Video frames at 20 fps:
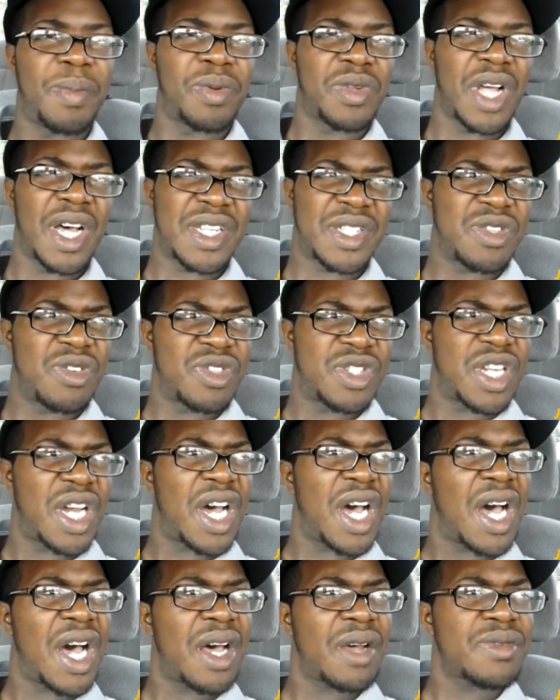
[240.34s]
people lost their
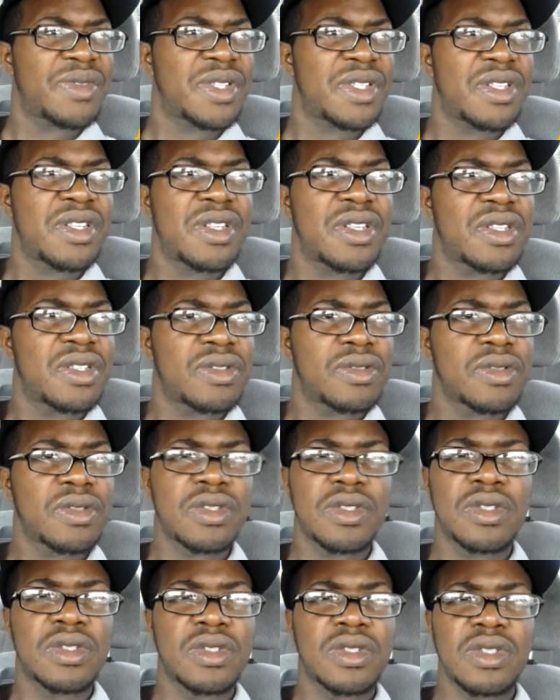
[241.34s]
jobs.
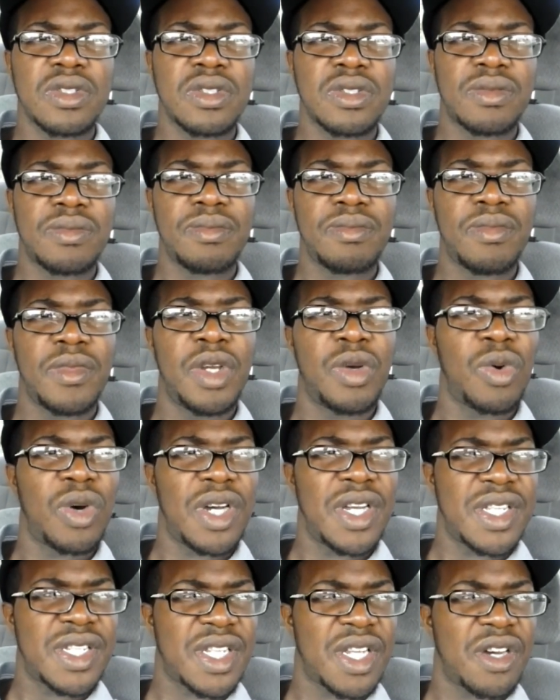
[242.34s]
And
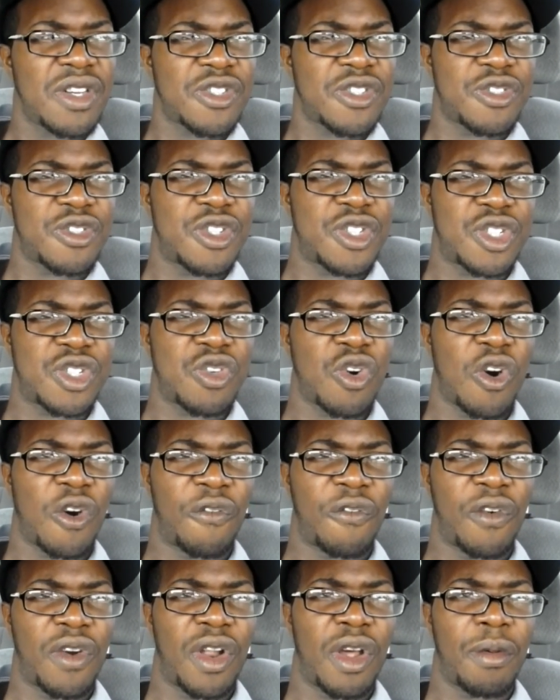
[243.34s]
what is else to store
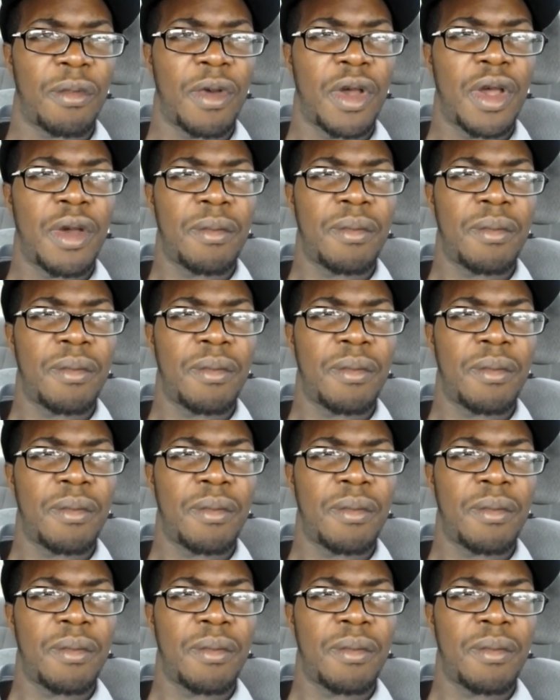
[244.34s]
for them?